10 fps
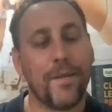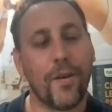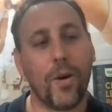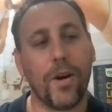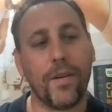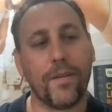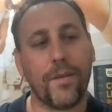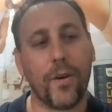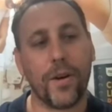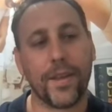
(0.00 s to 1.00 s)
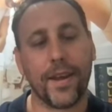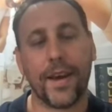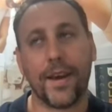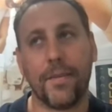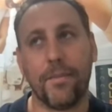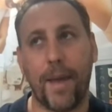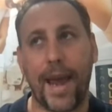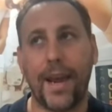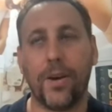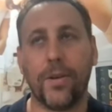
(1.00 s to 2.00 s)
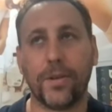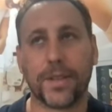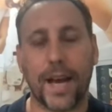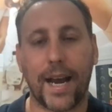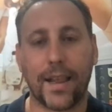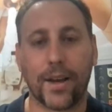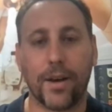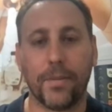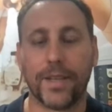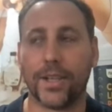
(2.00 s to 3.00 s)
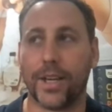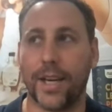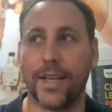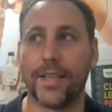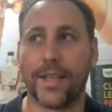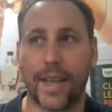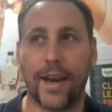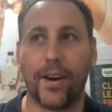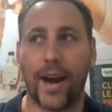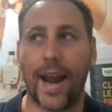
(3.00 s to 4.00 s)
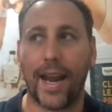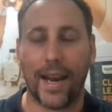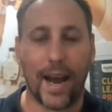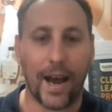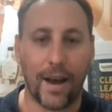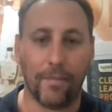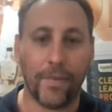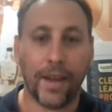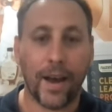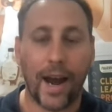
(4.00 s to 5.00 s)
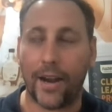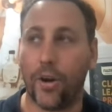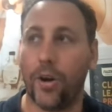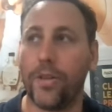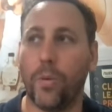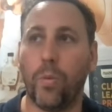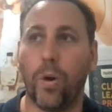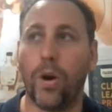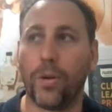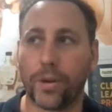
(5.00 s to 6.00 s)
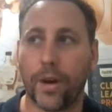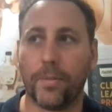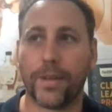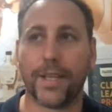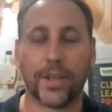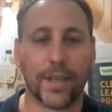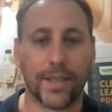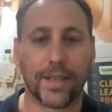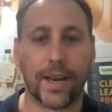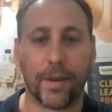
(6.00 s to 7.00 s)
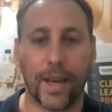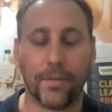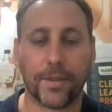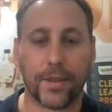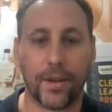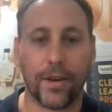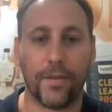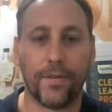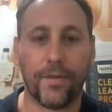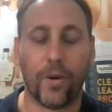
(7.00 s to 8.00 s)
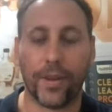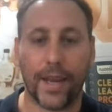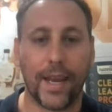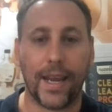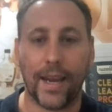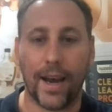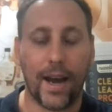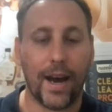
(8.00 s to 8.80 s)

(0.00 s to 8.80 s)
for the male side of the competition, is there a I know the world competition is coming up soon for the